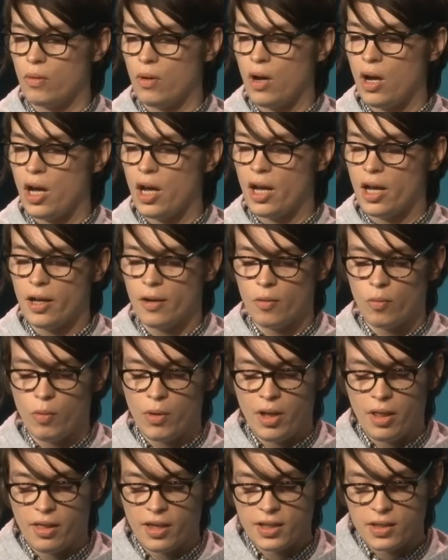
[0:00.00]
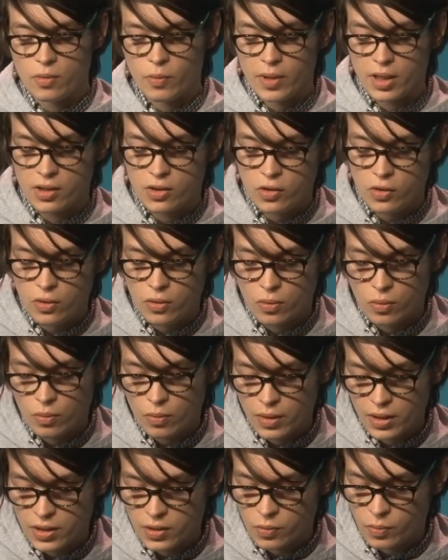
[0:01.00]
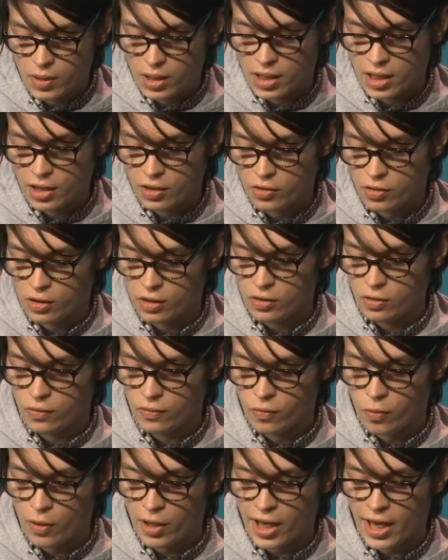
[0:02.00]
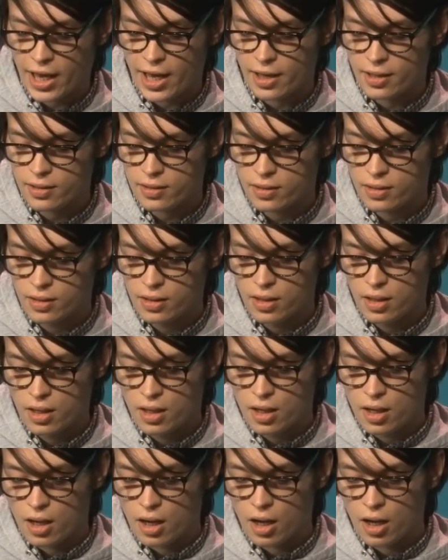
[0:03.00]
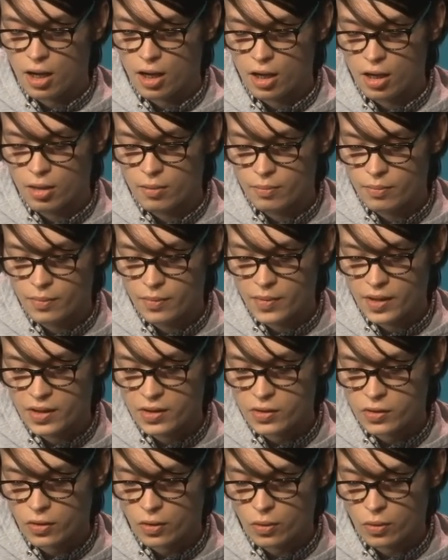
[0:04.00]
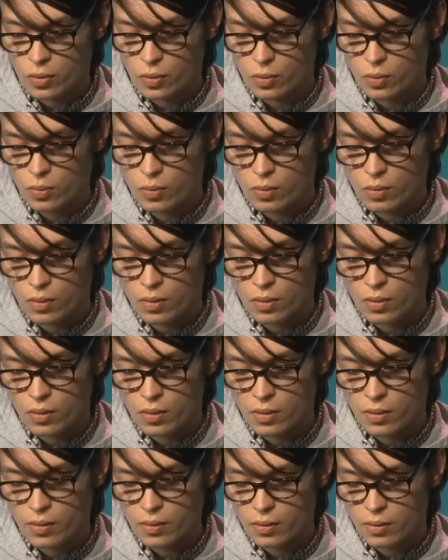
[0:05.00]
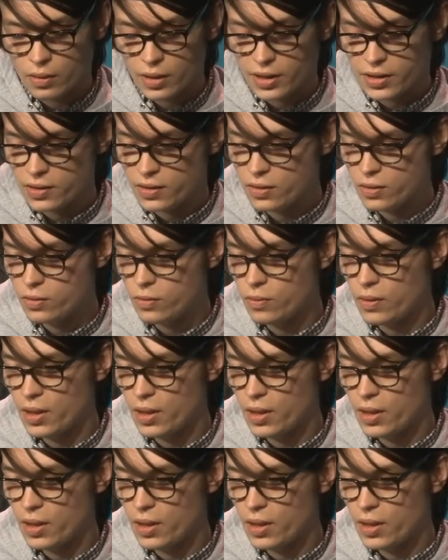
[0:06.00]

uh, one of the things that we can do is we can actually do forecasts. Um, so let's do